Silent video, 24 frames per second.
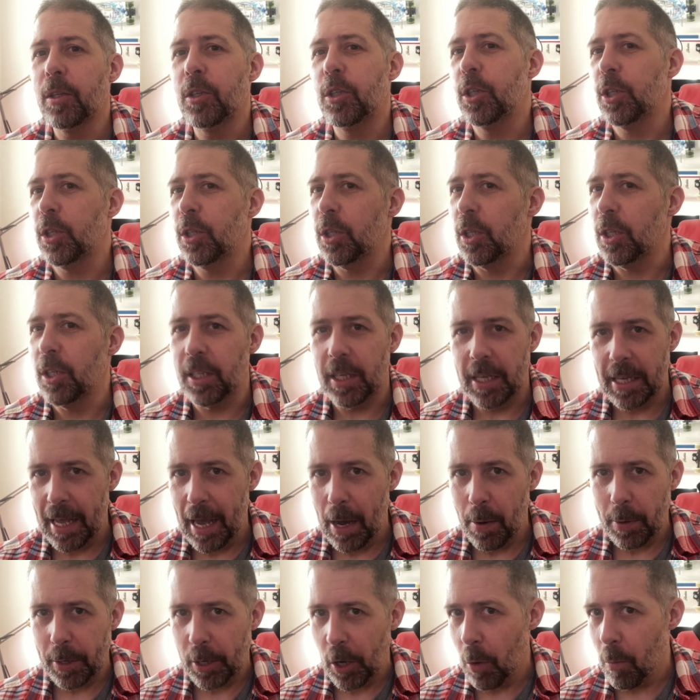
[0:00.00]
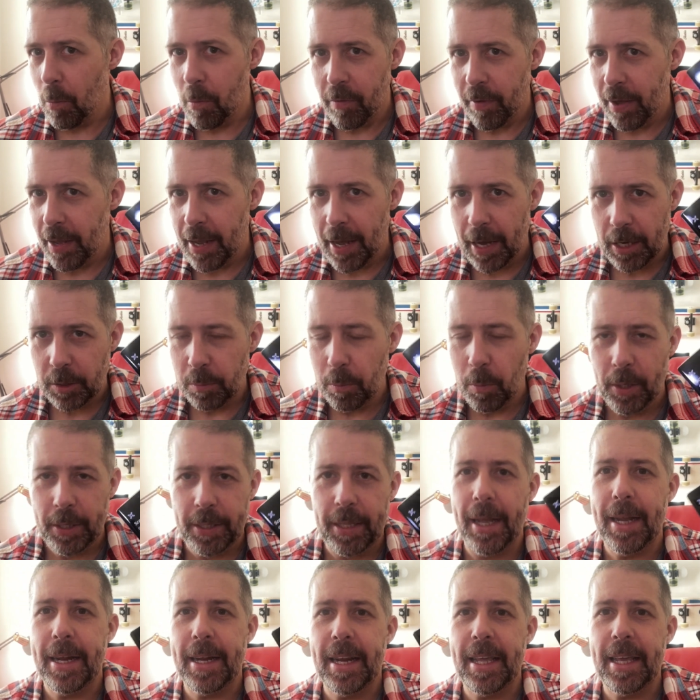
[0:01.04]
just to see how I get on with it as my
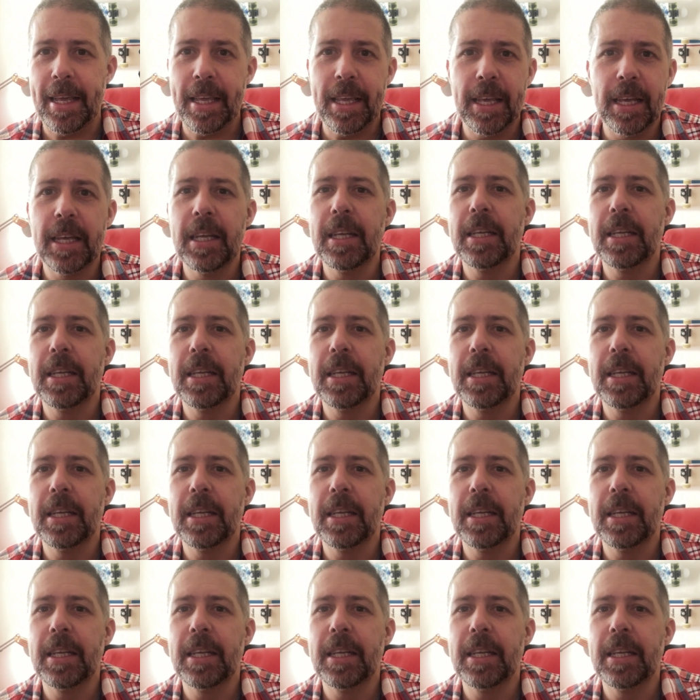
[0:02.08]
daily,